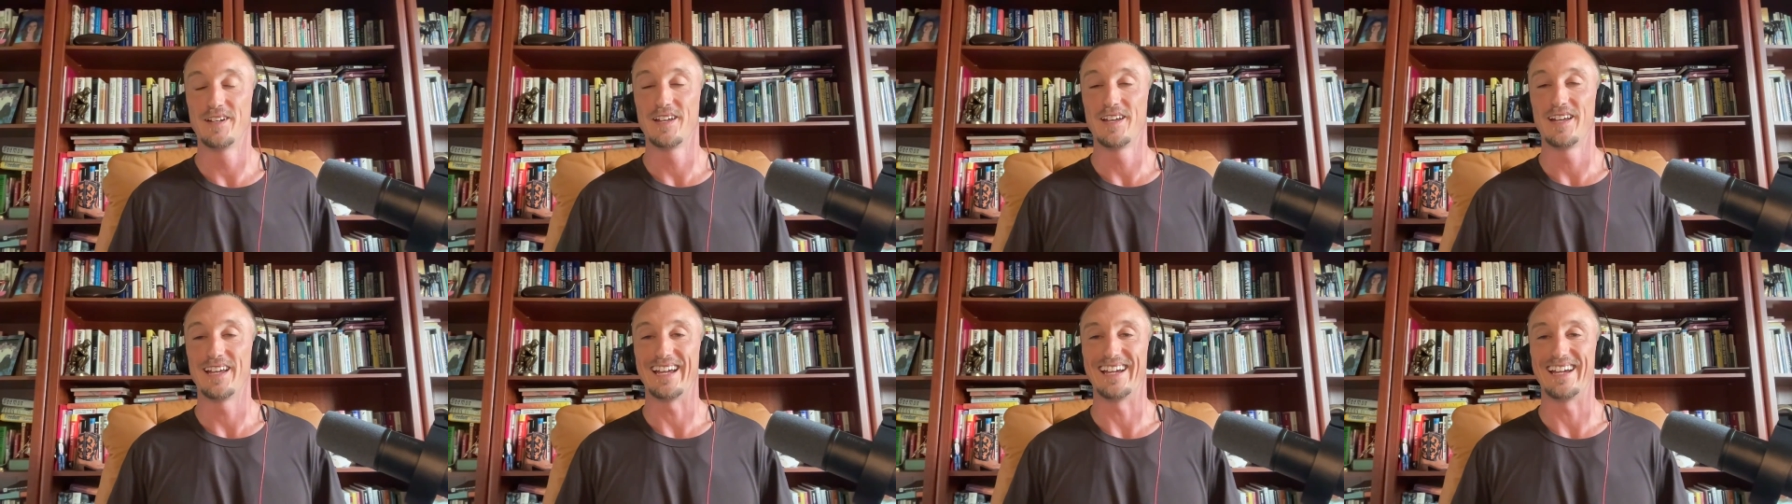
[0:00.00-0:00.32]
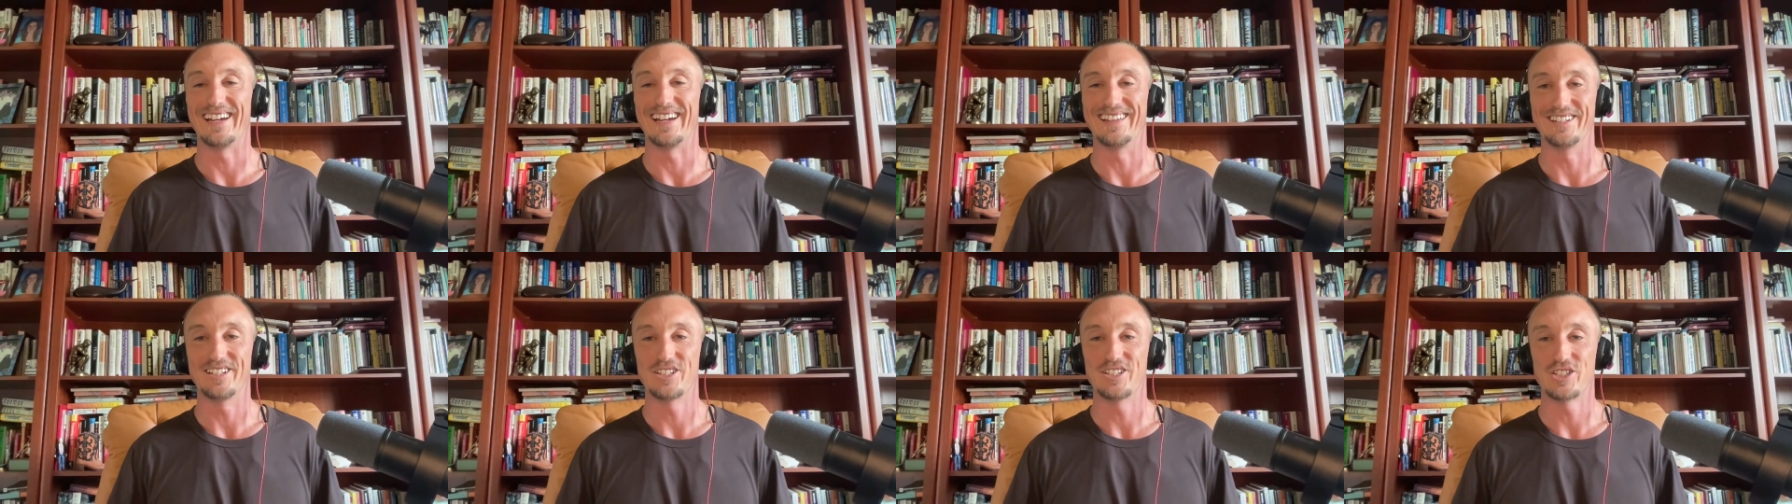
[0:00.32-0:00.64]

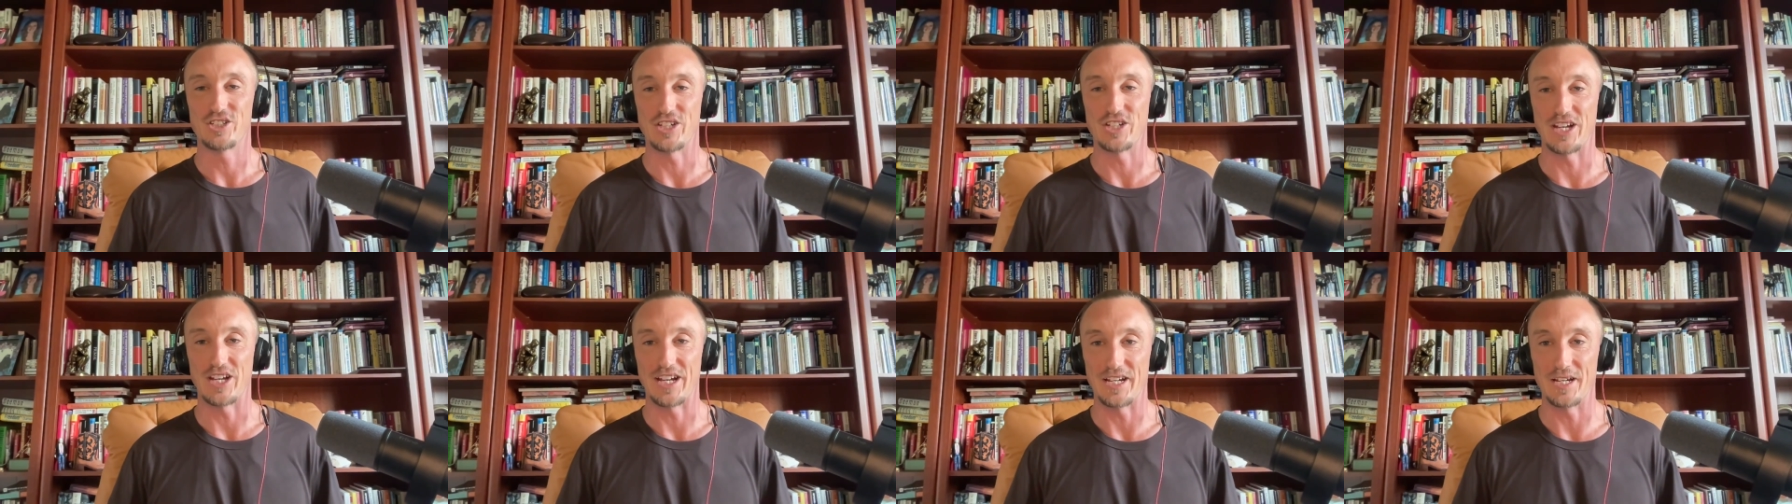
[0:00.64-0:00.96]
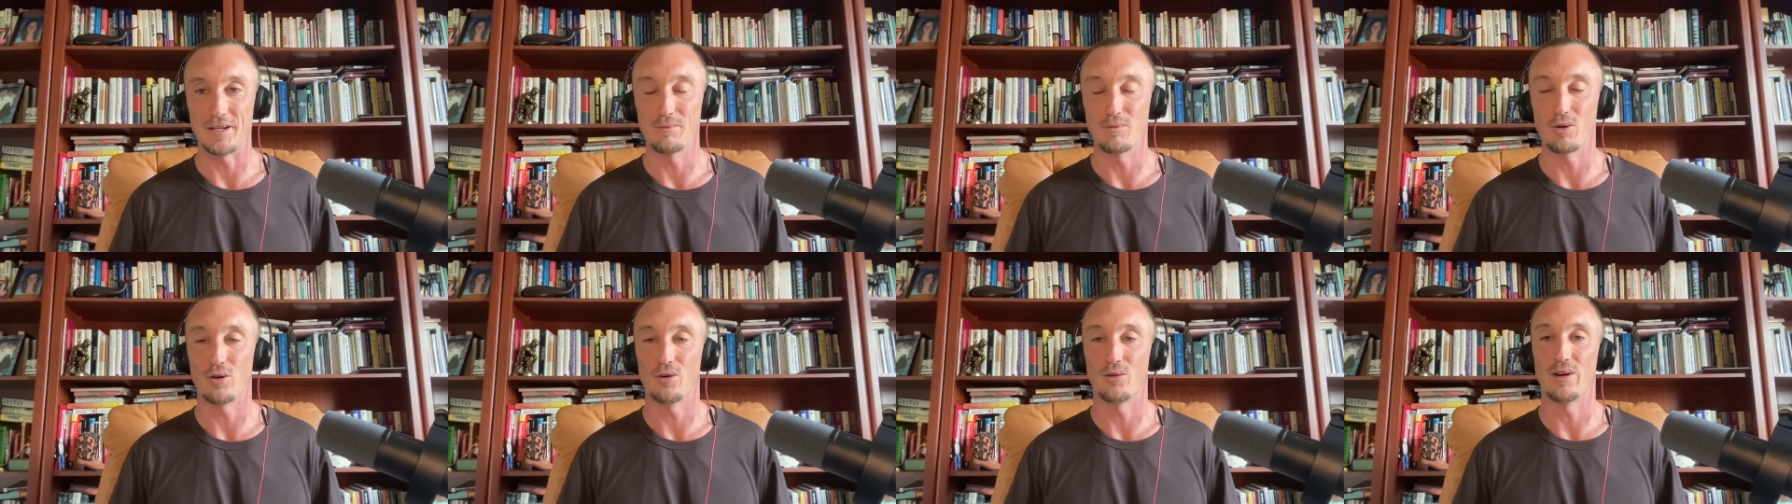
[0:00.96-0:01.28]
and the
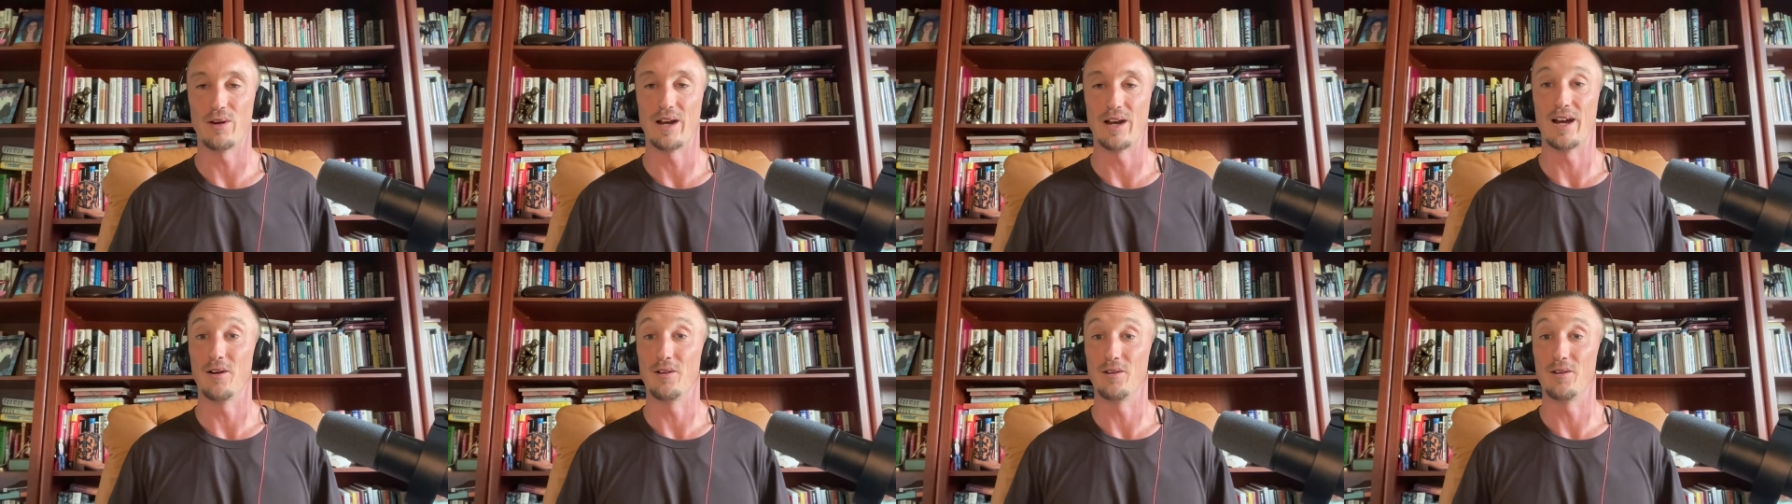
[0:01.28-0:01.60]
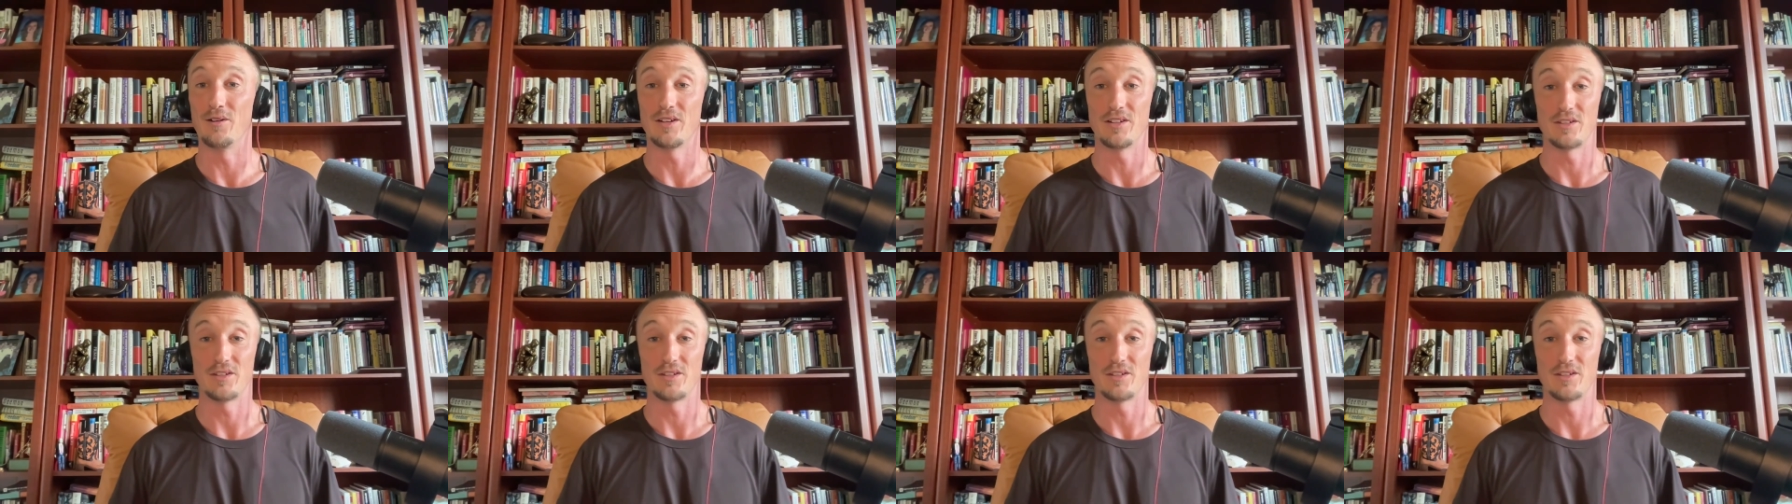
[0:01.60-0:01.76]
shame around,